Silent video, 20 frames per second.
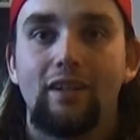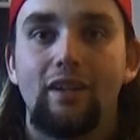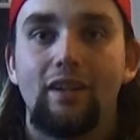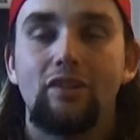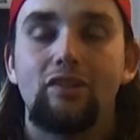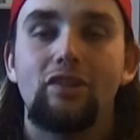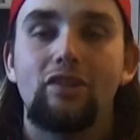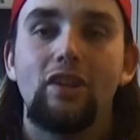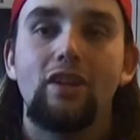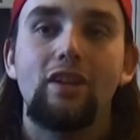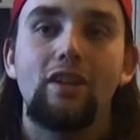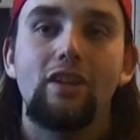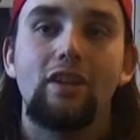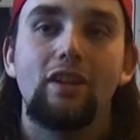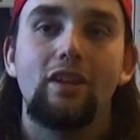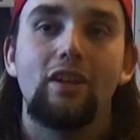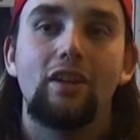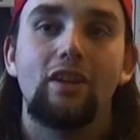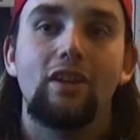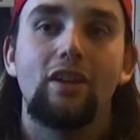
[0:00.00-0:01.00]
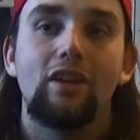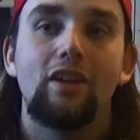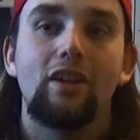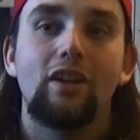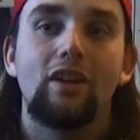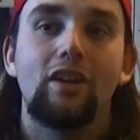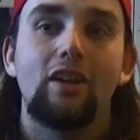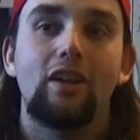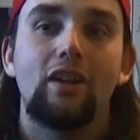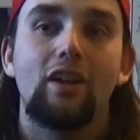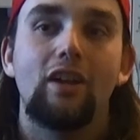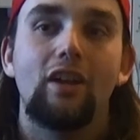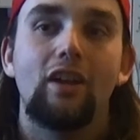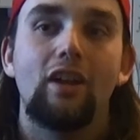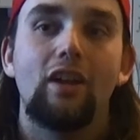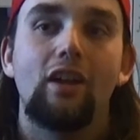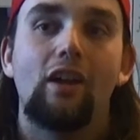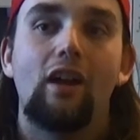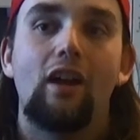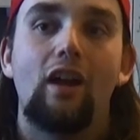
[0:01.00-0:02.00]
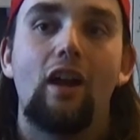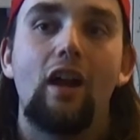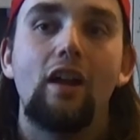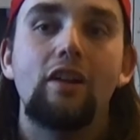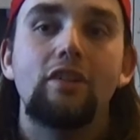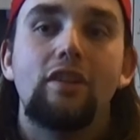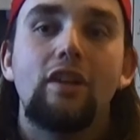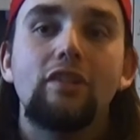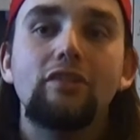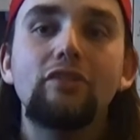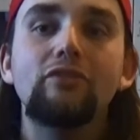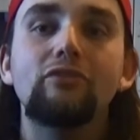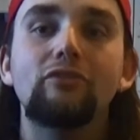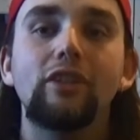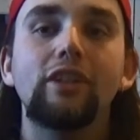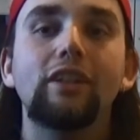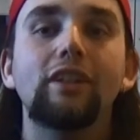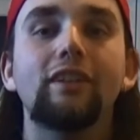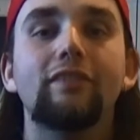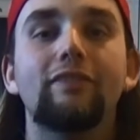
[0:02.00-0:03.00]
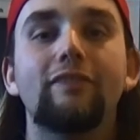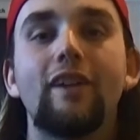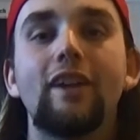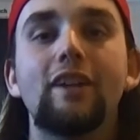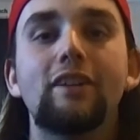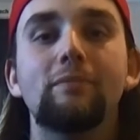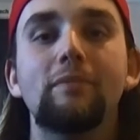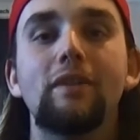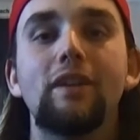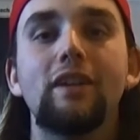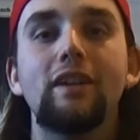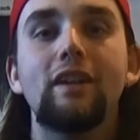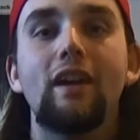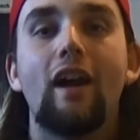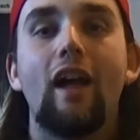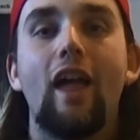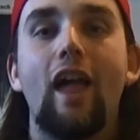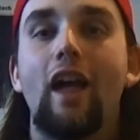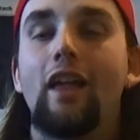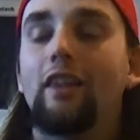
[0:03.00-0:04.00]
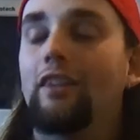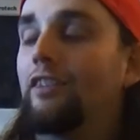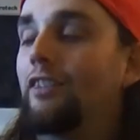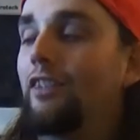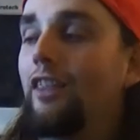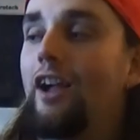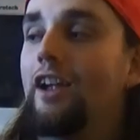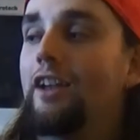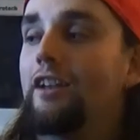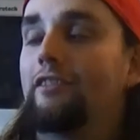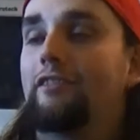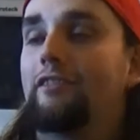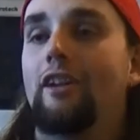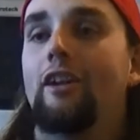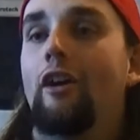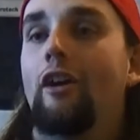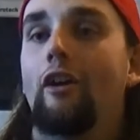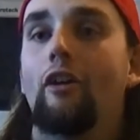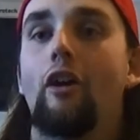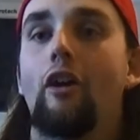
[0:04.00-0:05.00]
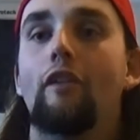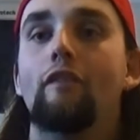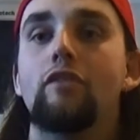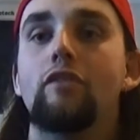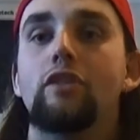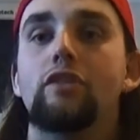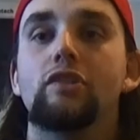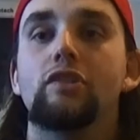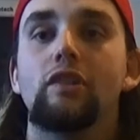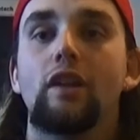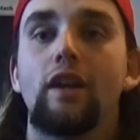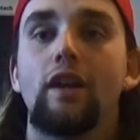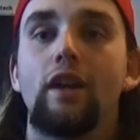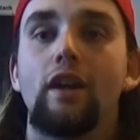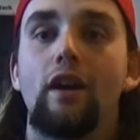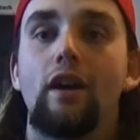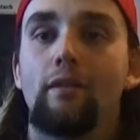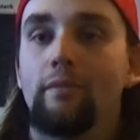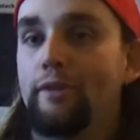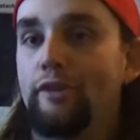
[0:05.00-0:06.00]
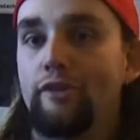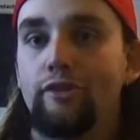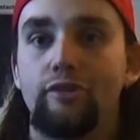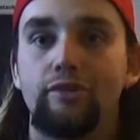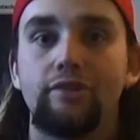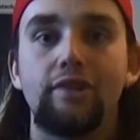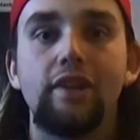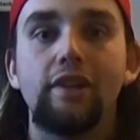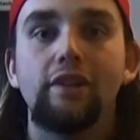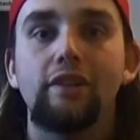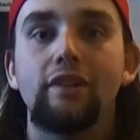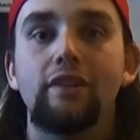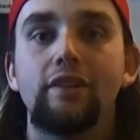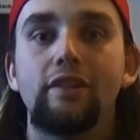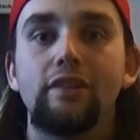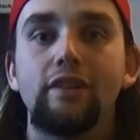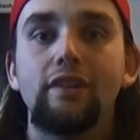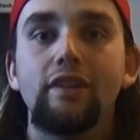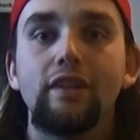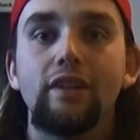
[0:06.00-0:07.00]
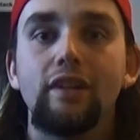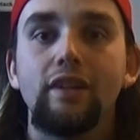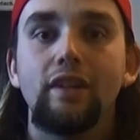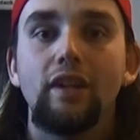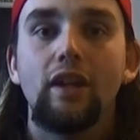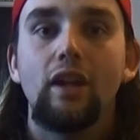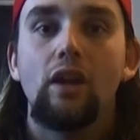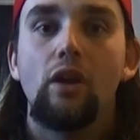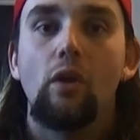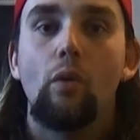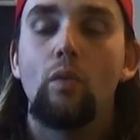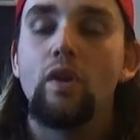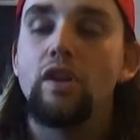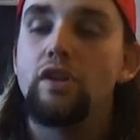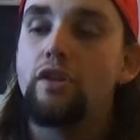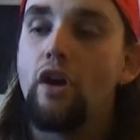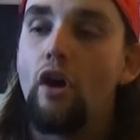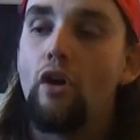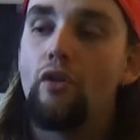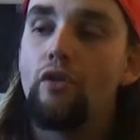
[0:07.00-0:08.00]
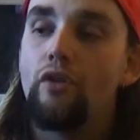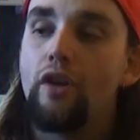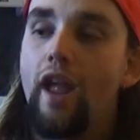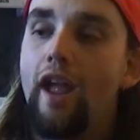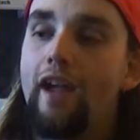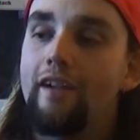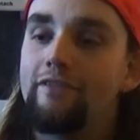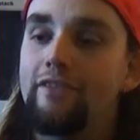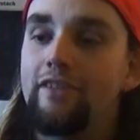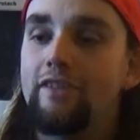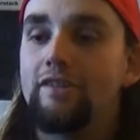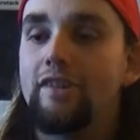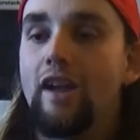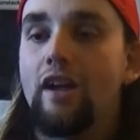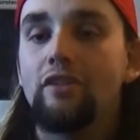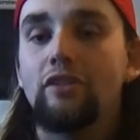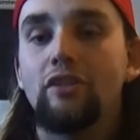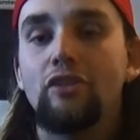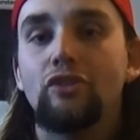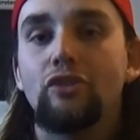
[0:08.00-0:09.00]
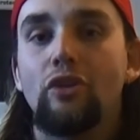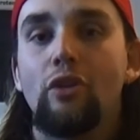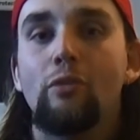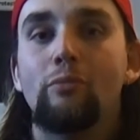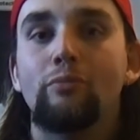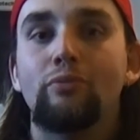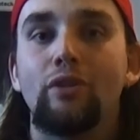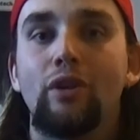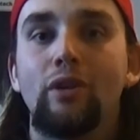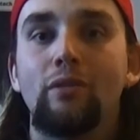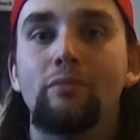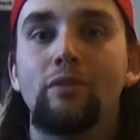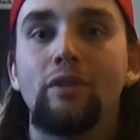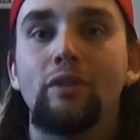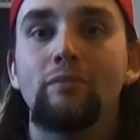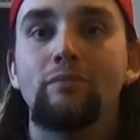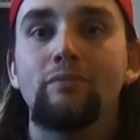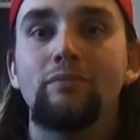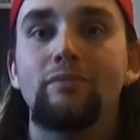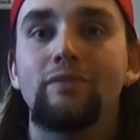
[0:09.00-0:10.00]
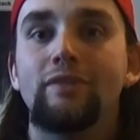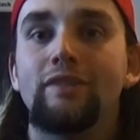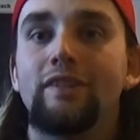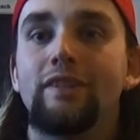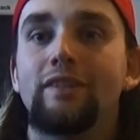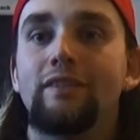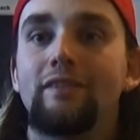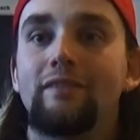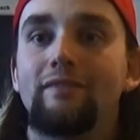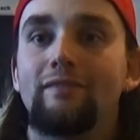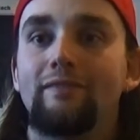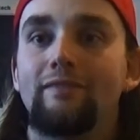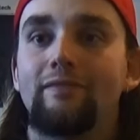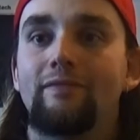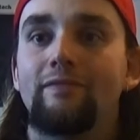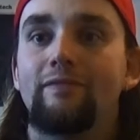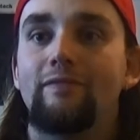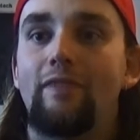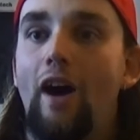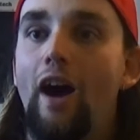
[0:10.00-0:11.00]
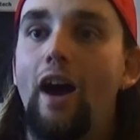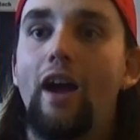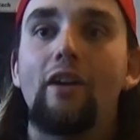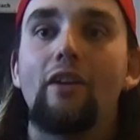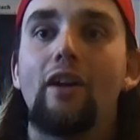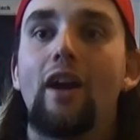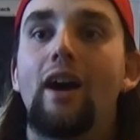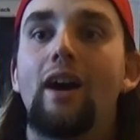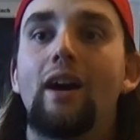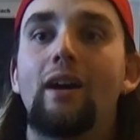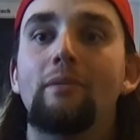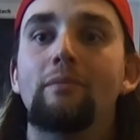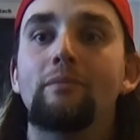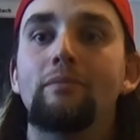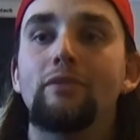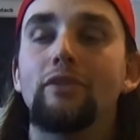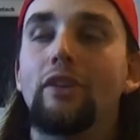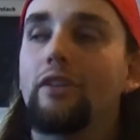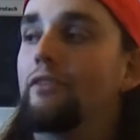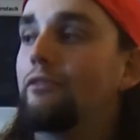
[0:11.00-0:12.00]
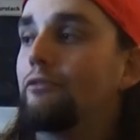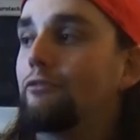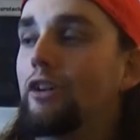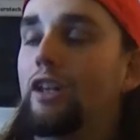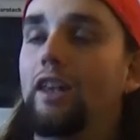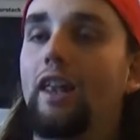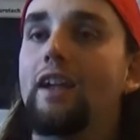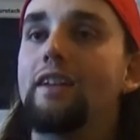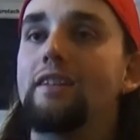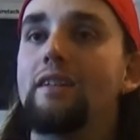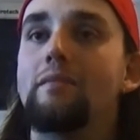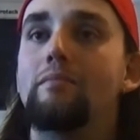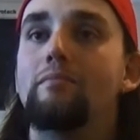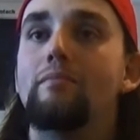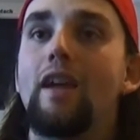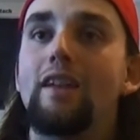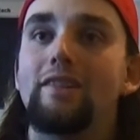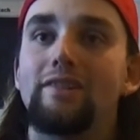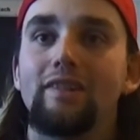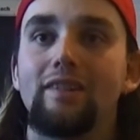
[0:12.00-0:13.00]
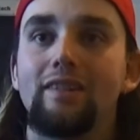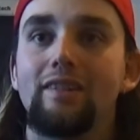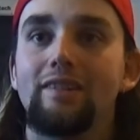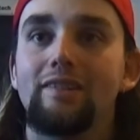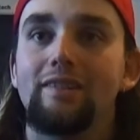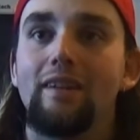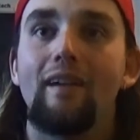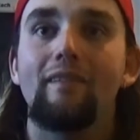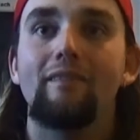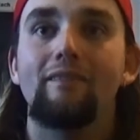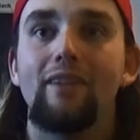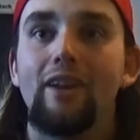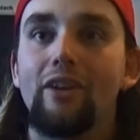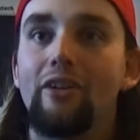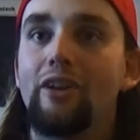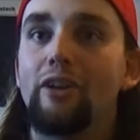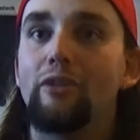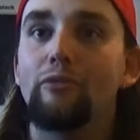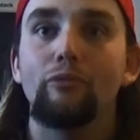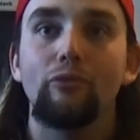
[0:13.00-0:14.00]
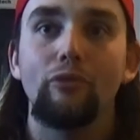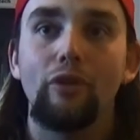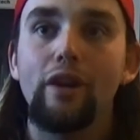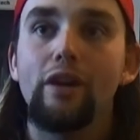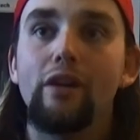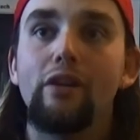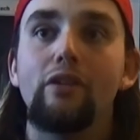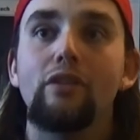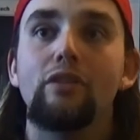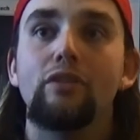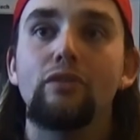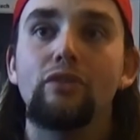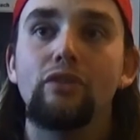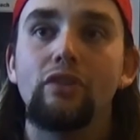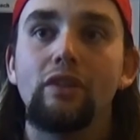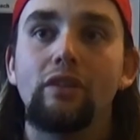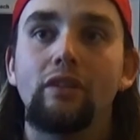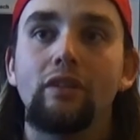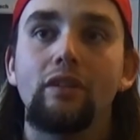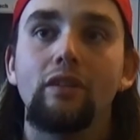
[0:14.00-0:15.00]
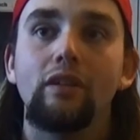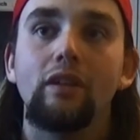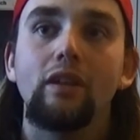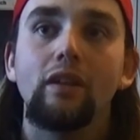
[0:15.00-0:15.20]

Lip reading: See, it doesn't really affect me. Like, you know, obviously I'm in New Zealand, we don't have these gun control problems, firearms related massacres are very rare in New Zealand.